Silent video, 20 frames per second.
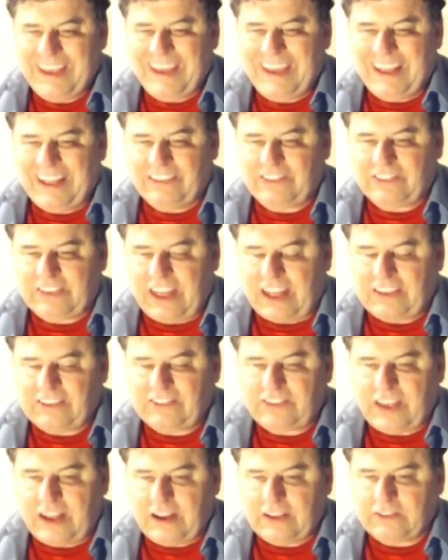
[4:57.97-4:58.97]
in state
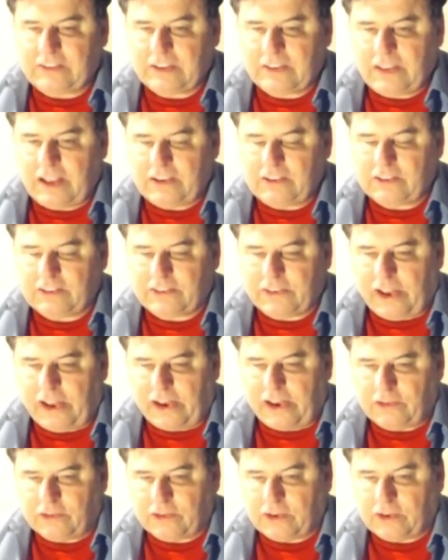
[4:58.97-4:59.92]
senates and legislatures